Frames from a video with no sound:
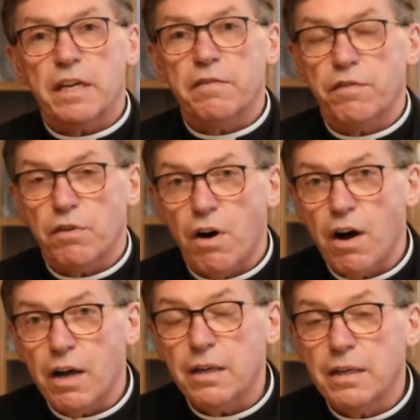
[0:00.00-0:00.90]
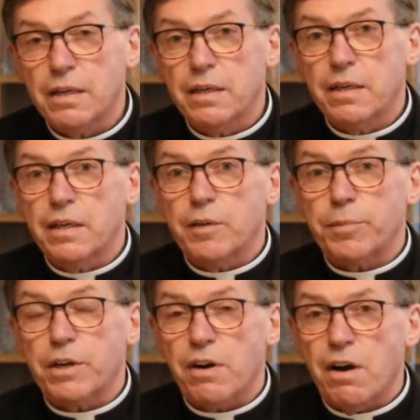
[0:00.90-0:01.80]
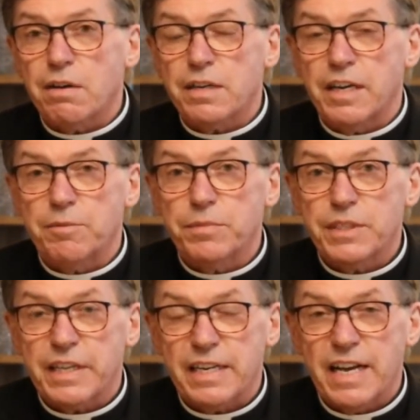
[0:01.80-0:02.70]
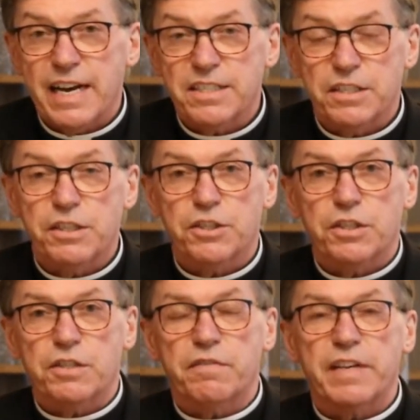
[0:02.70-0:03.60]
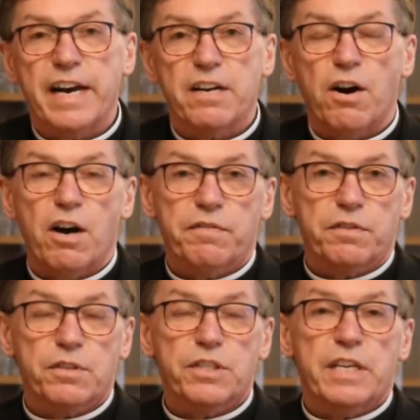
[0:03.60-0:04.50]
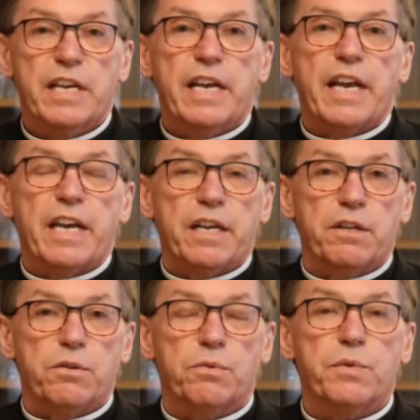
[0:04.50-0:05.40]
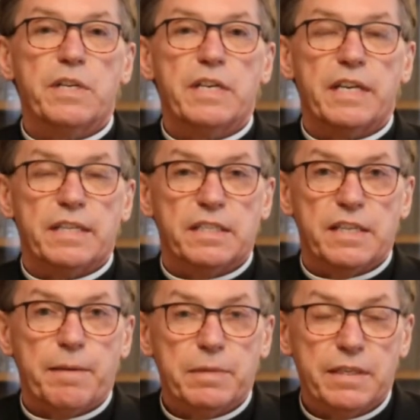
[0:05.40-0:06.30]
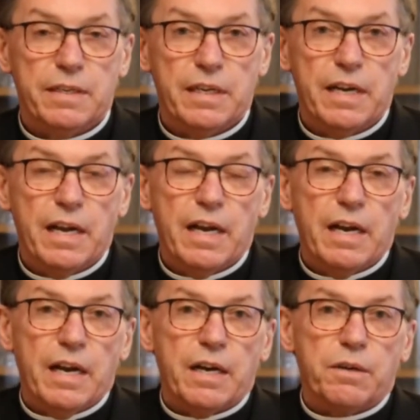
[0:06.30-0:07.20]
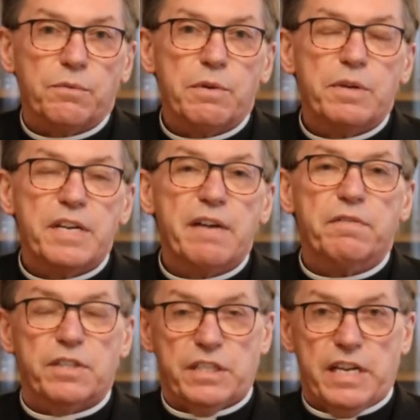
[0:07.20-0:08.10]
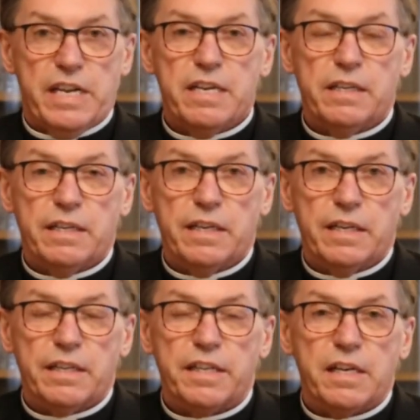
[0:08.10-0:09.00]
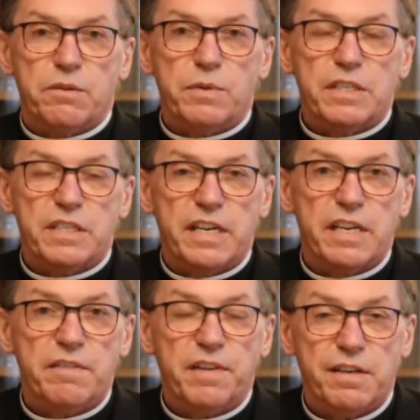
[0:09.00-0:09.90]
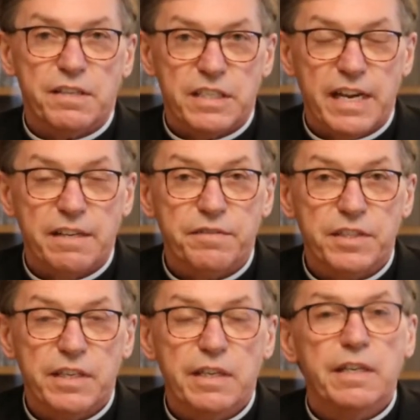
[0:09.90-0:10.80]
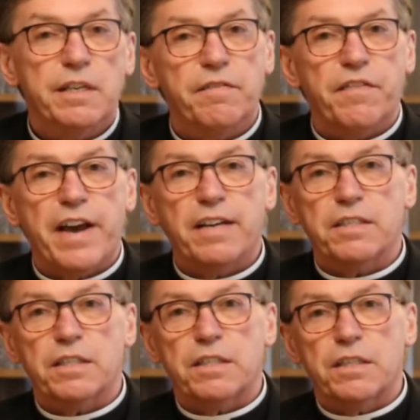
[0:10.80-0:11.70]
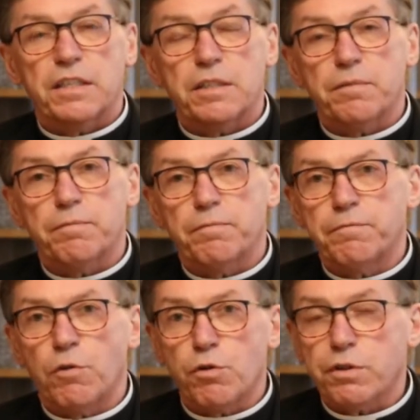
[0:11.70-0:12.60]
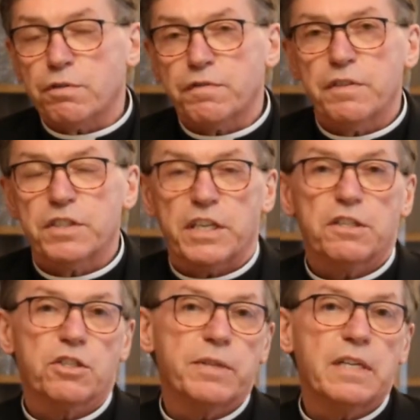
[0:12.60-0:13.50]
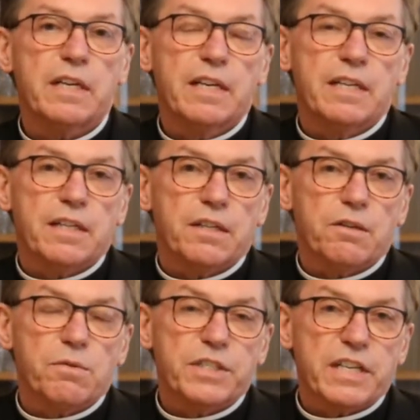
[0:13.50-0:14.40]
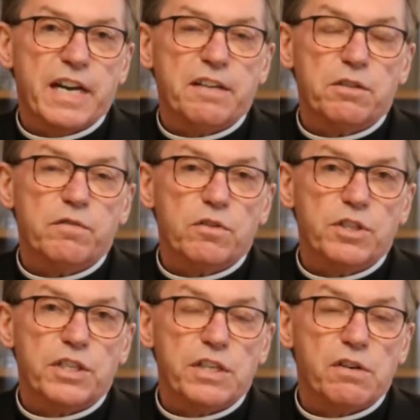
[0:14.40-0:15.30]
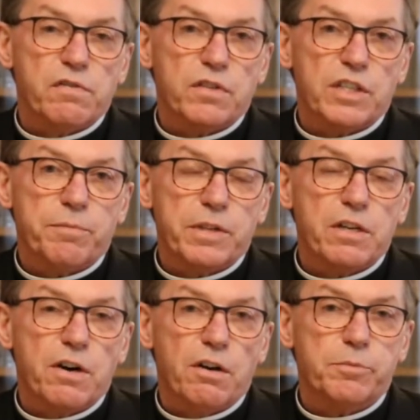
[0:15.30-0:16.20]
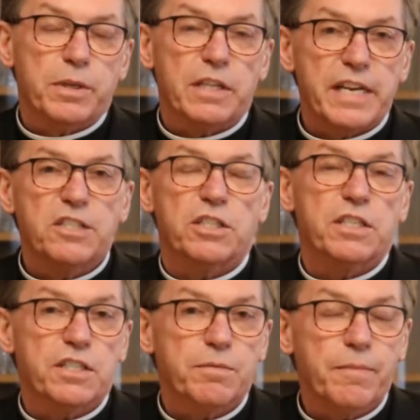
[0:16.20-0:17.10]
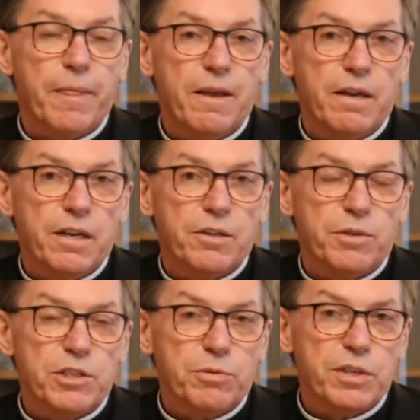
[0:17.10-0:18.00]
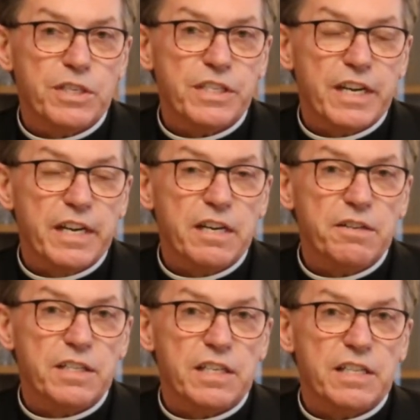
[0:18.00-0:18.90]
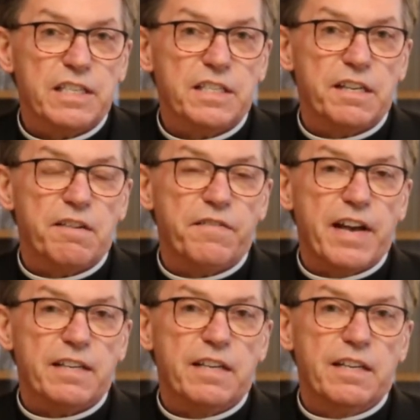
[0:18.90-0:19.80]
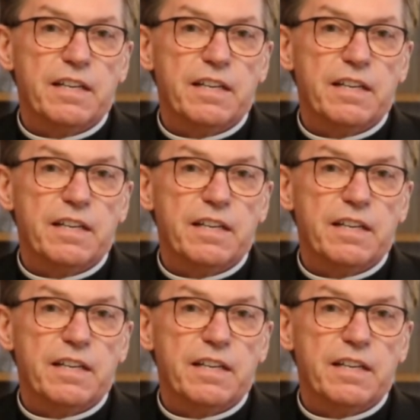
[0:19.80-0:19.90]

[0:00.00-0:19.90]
and for all, but it all comes at God's initiative. God offers and we accept. Uh, we would never say that we save ourselves. In fact, in the fourth or fifth century, there was a controversy over something called Pelagianism, which was a heresy that said, in fact,